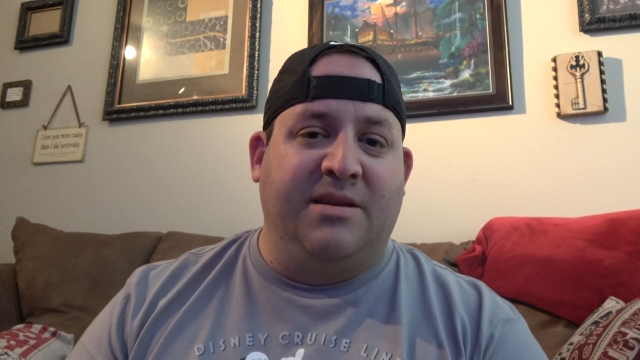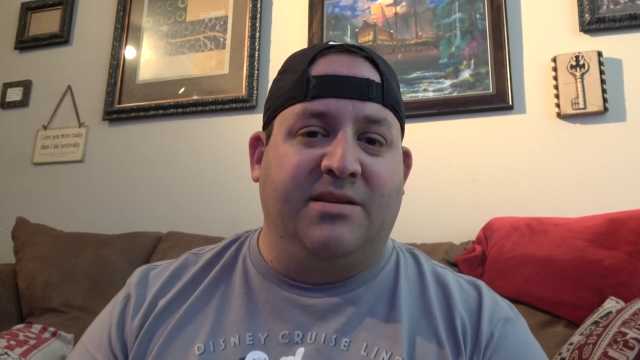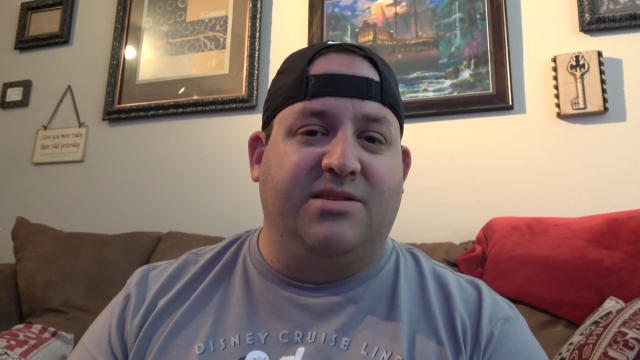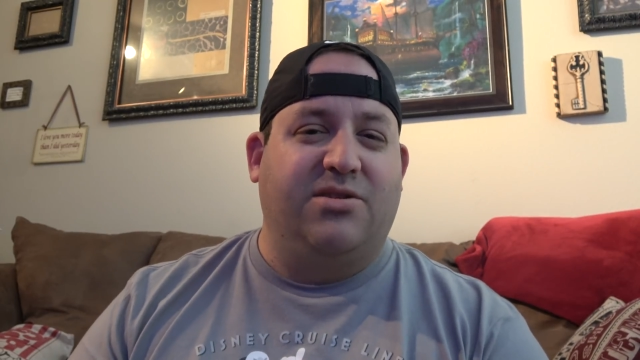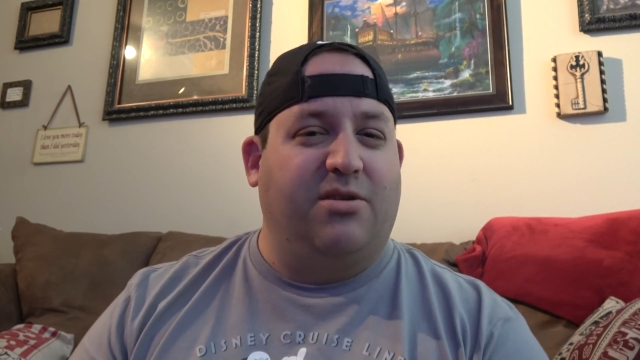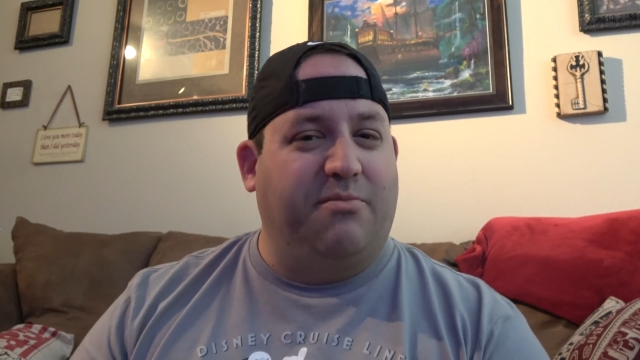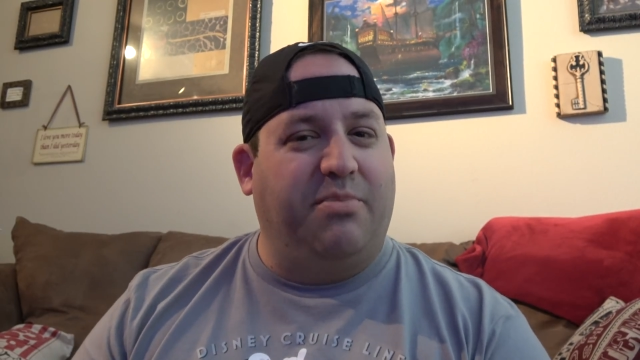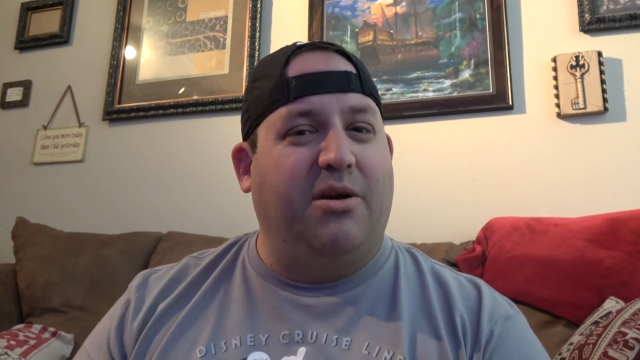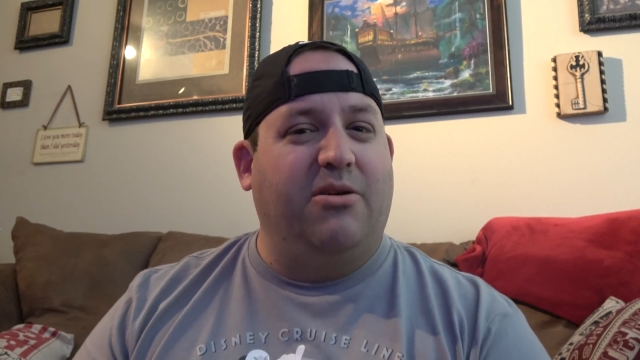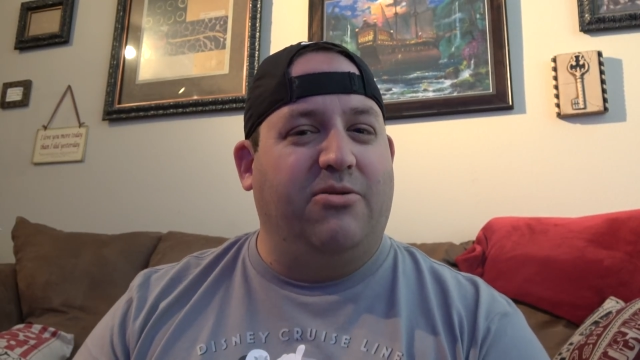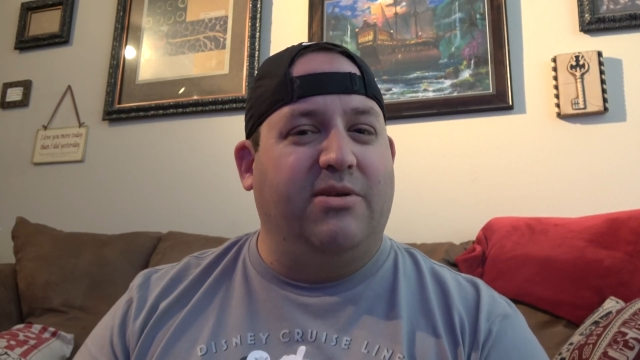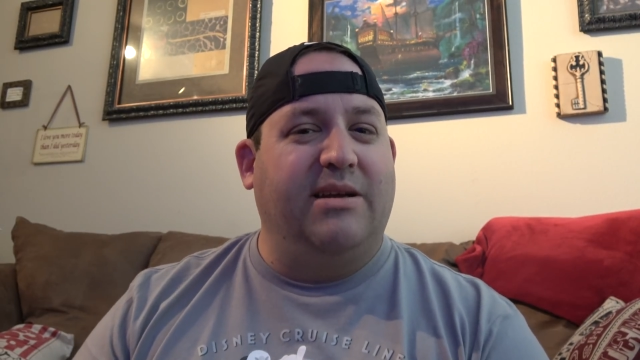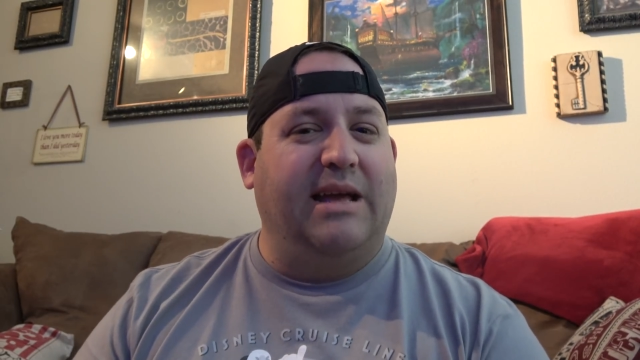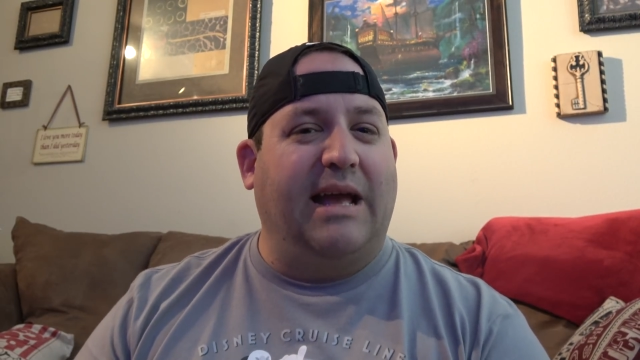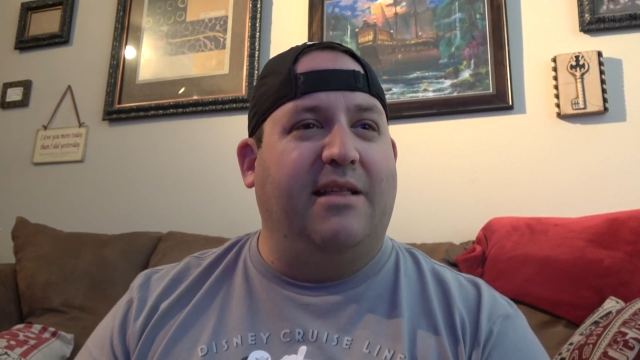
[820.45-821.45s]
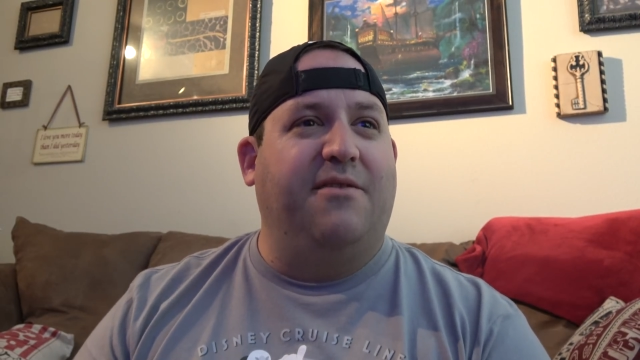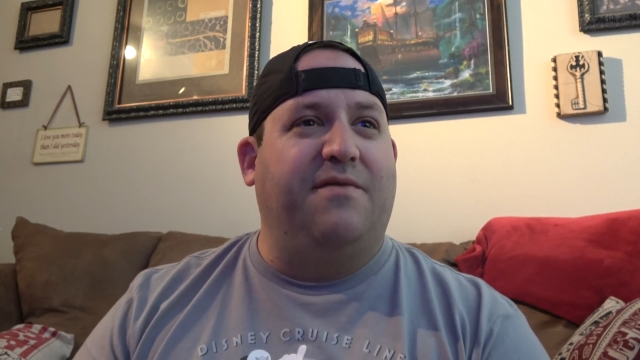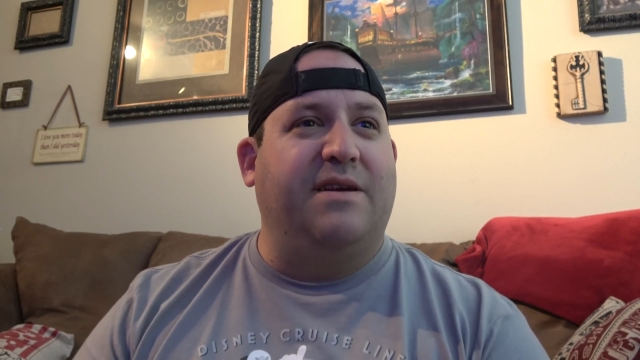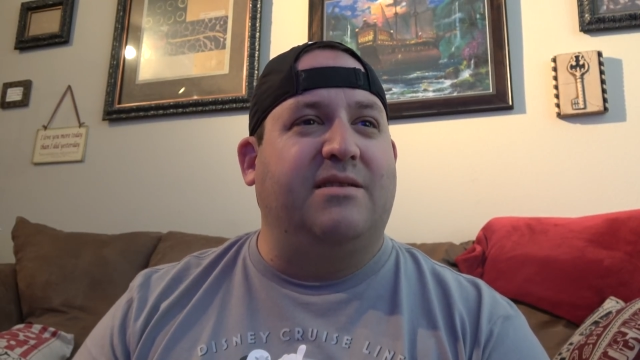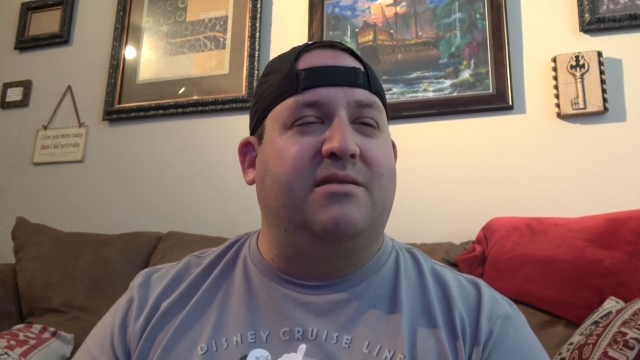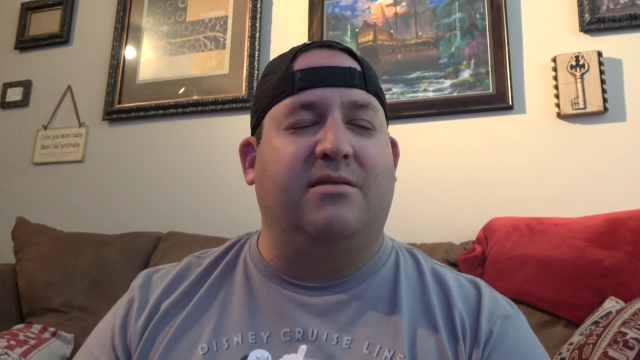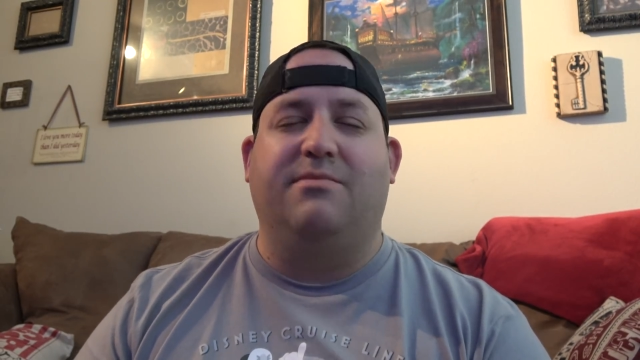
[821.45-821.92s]
So they're borrowing
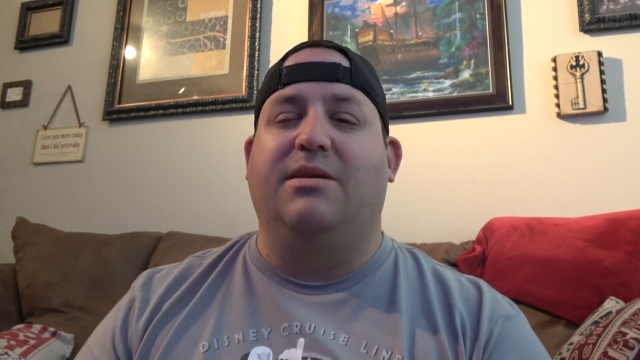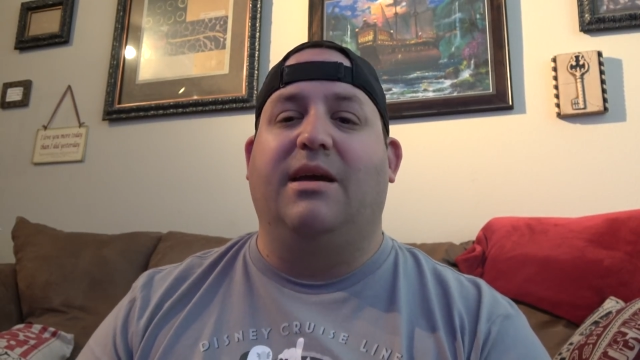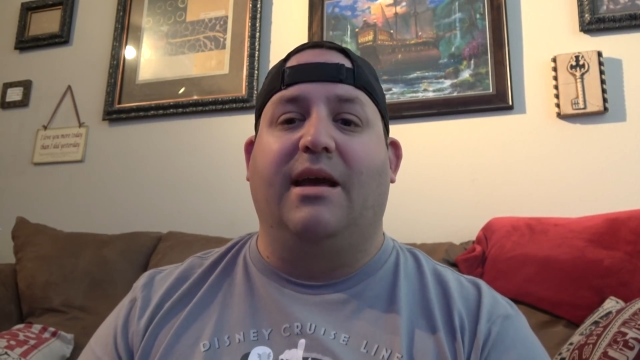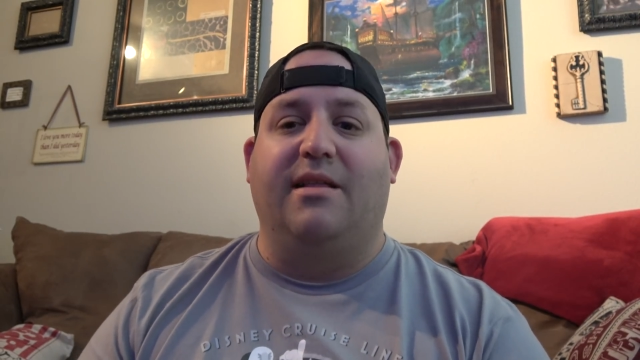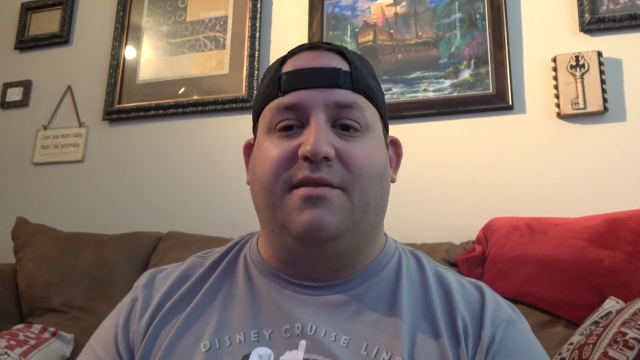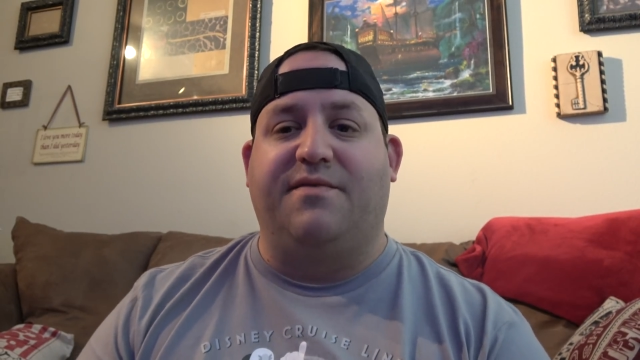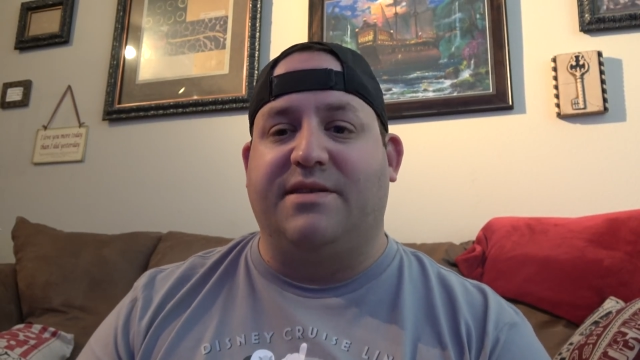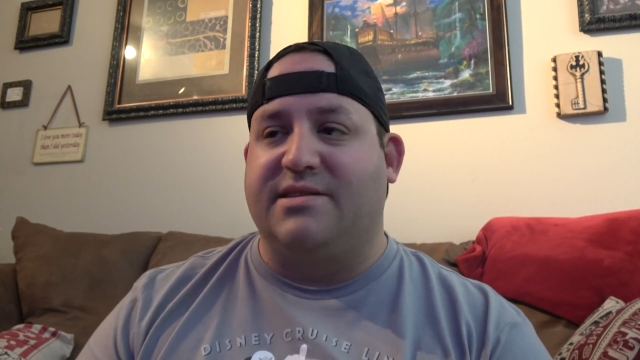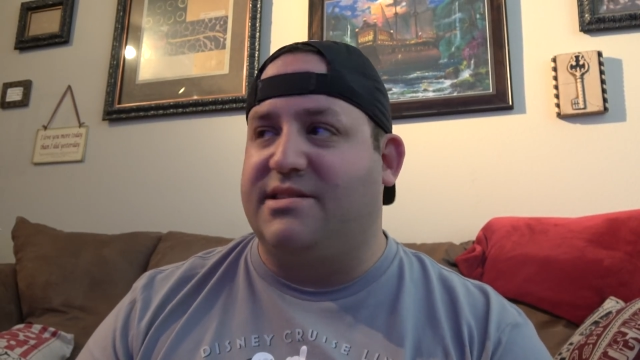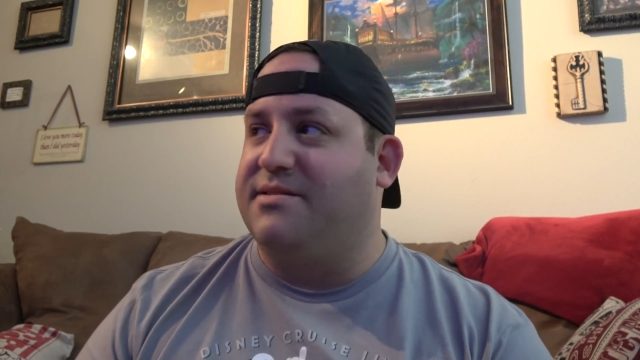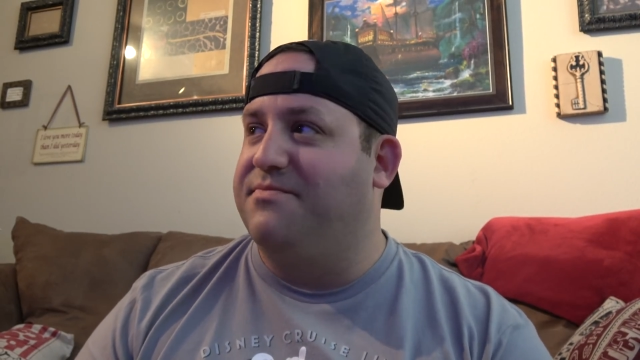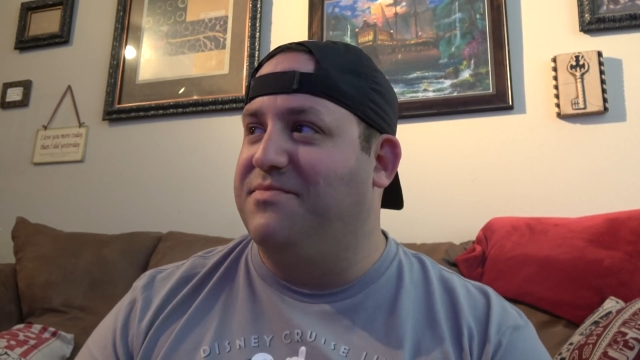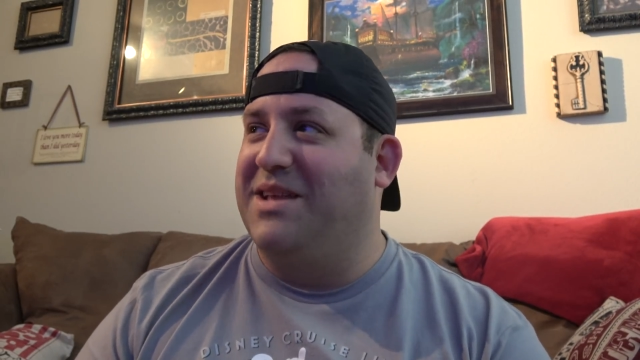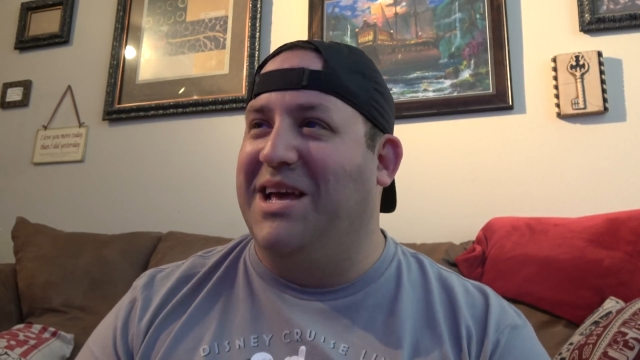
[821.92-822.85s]
elephants.